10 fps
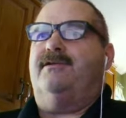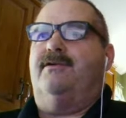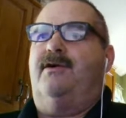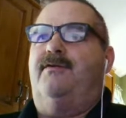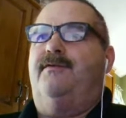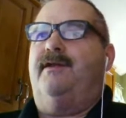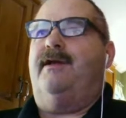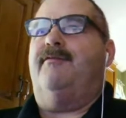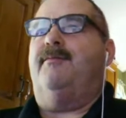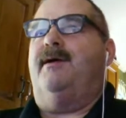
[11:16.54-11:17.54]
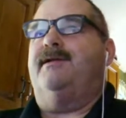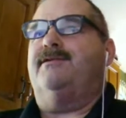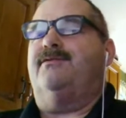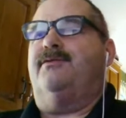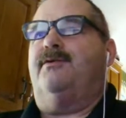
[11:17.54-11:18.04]
So hopefully
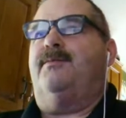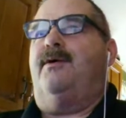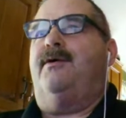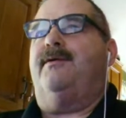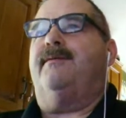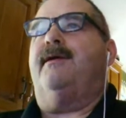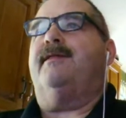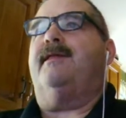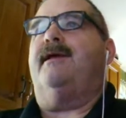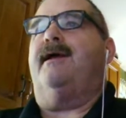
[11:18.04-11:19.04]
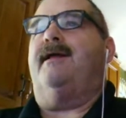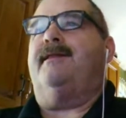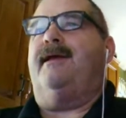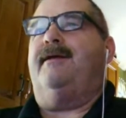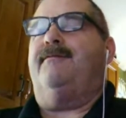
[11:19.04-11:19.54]
everybody's doing their part. I
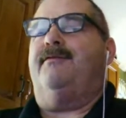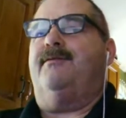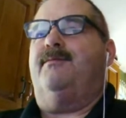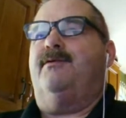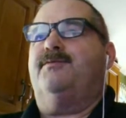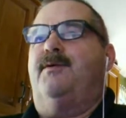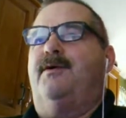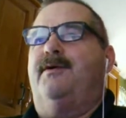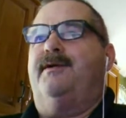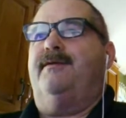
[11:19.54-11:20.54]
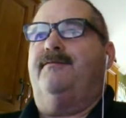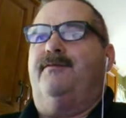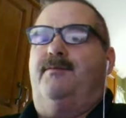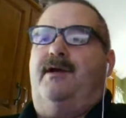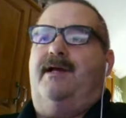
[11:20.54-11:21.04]
think for the most part,
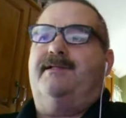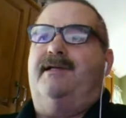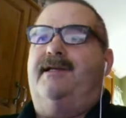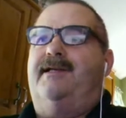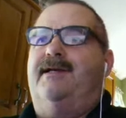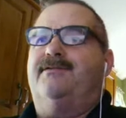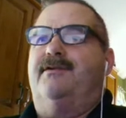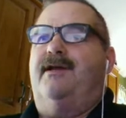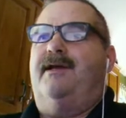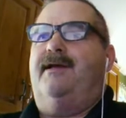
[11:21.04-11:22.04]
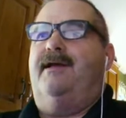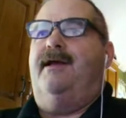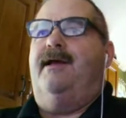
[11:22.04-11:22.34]
from what I've seen yesterday,